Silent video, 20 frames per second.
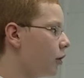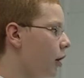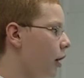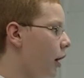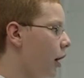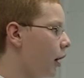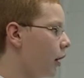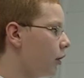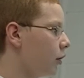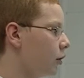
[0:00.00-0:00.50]
the
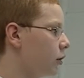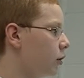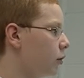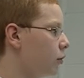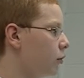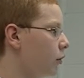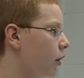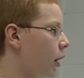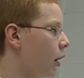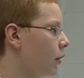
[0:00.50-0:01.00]
hocks. You
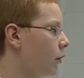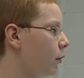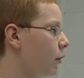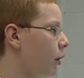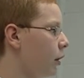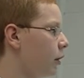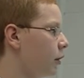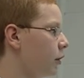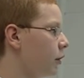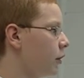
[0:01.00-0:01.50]
do not
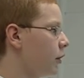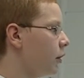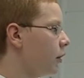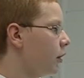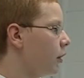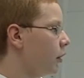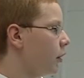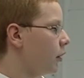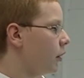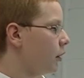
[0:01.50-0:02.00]
want
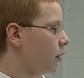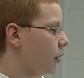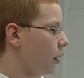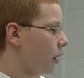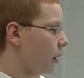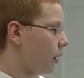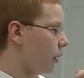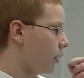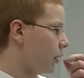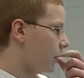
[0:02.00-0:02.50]

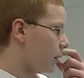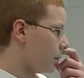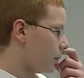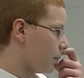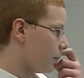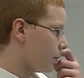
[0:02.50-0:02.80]
a